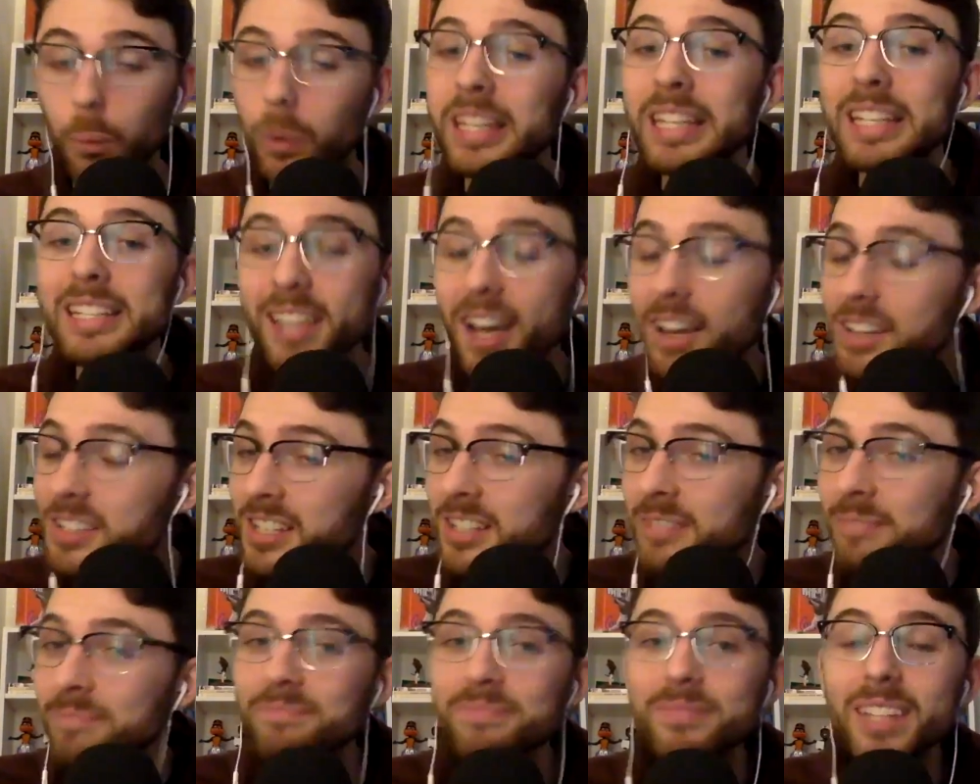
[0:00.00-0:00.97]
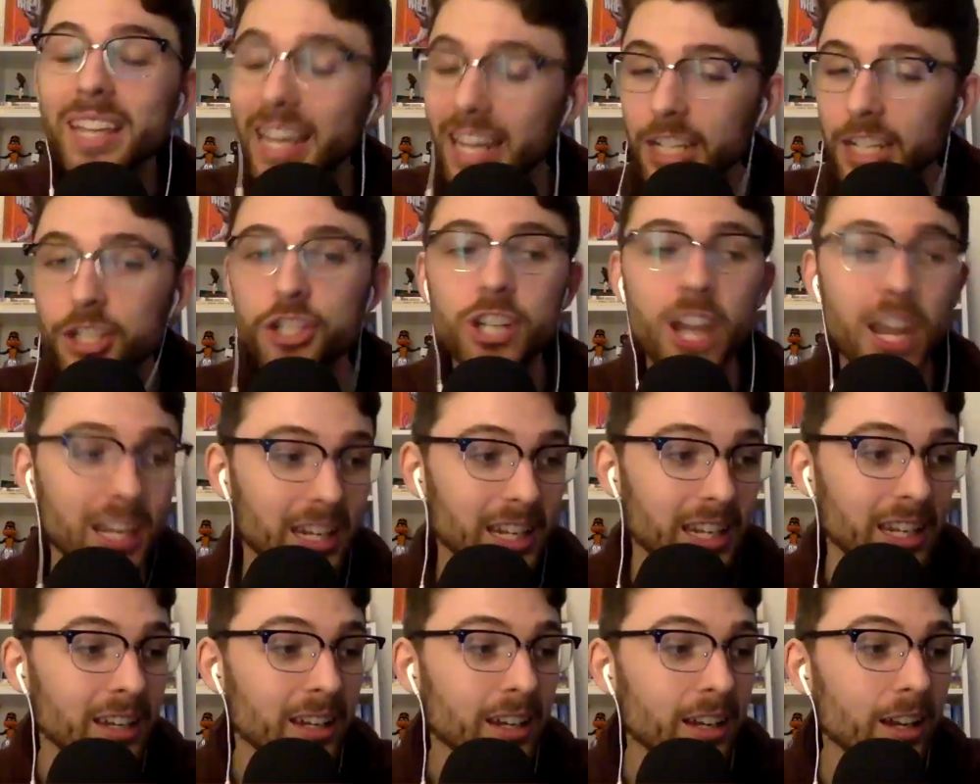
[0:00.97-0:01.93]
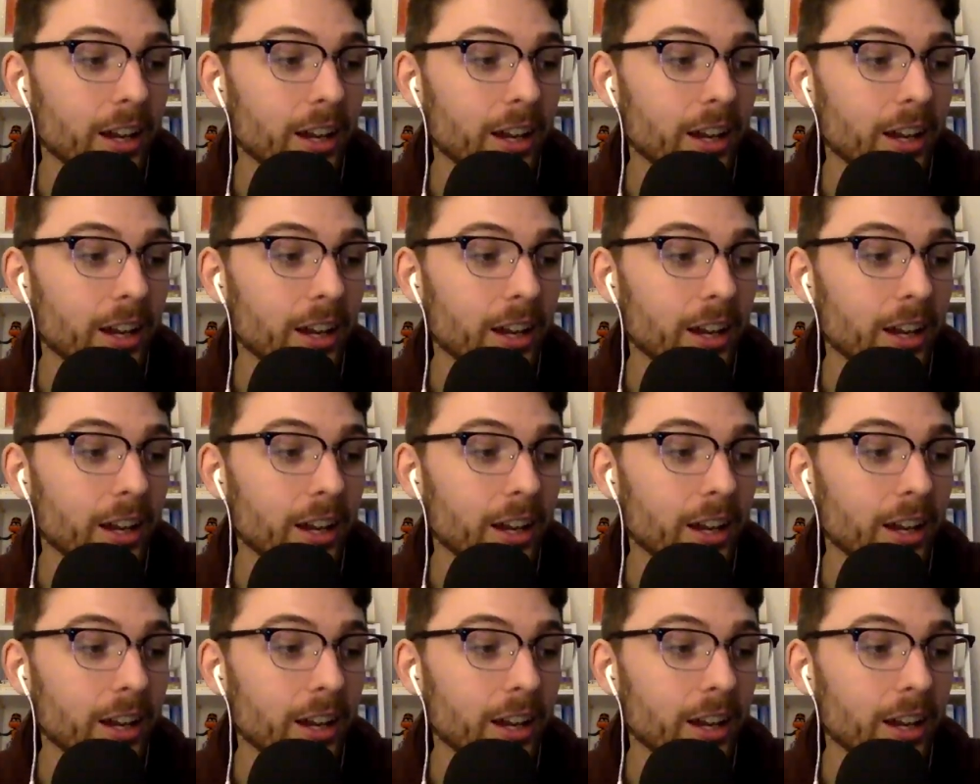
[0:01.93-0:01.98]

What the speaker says: When he doesn't, it's shaky.